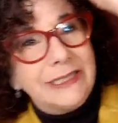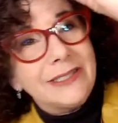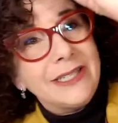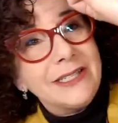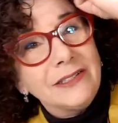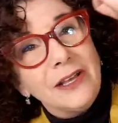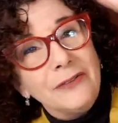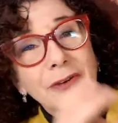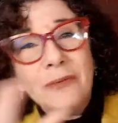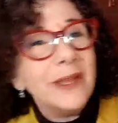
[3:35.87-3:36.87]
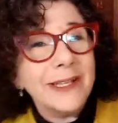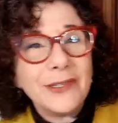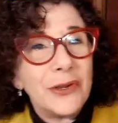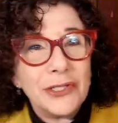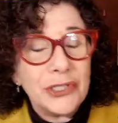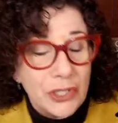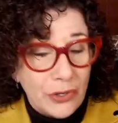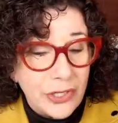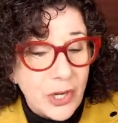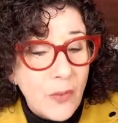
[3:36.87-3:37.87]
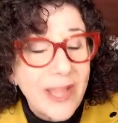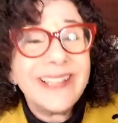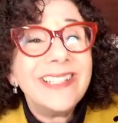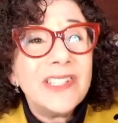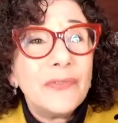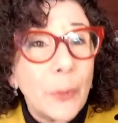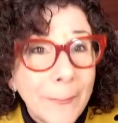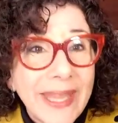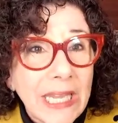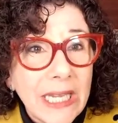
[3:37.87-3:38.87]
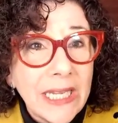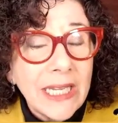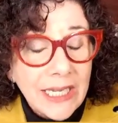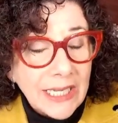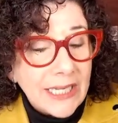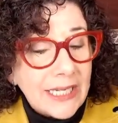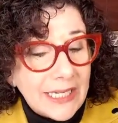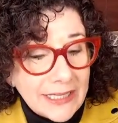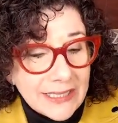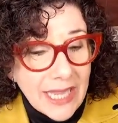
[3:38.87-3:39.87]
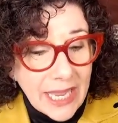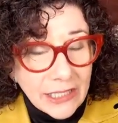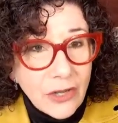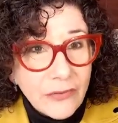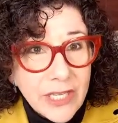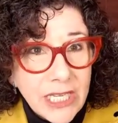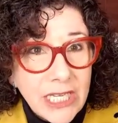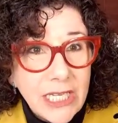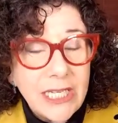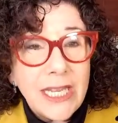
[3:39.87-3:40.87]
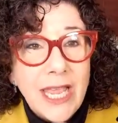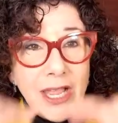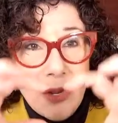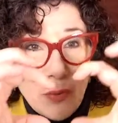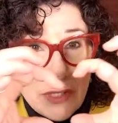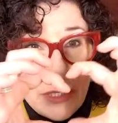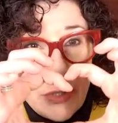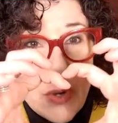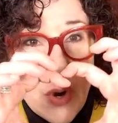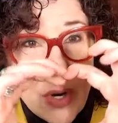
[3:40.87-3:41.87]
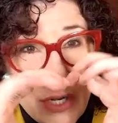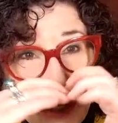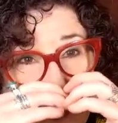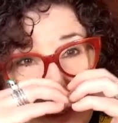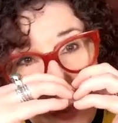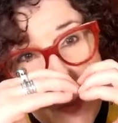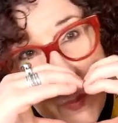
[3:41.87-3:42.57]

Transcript: it says love. Oh, my, it's hard to show. You know why? Because it's for me. It's L O V E with a little heart in the middle.